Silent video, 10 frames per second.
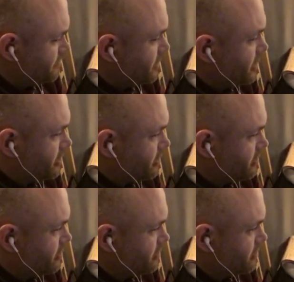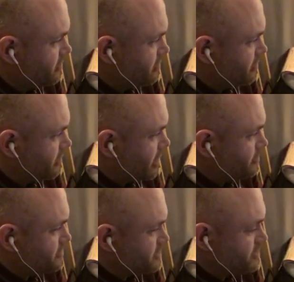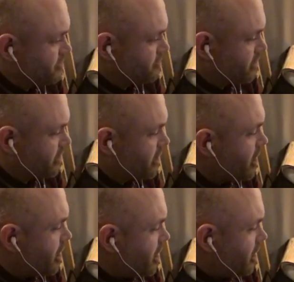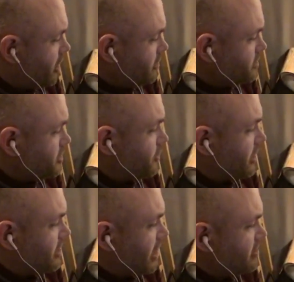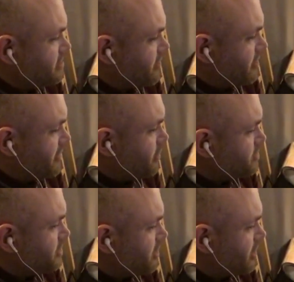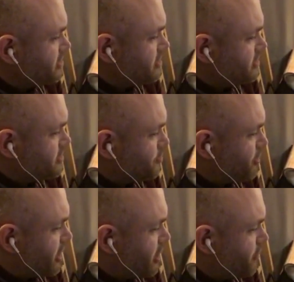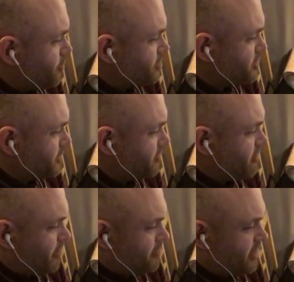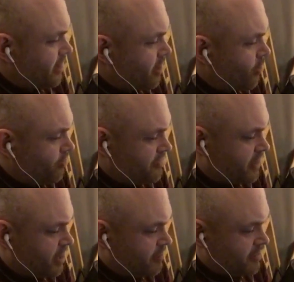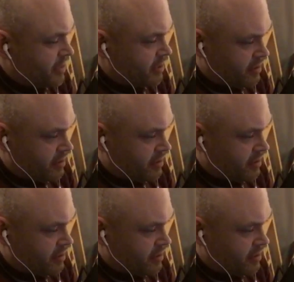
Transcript: Yeah, absolutely right. So, is there anything else you'd like to bring up, or should we wrap that whole thing up there?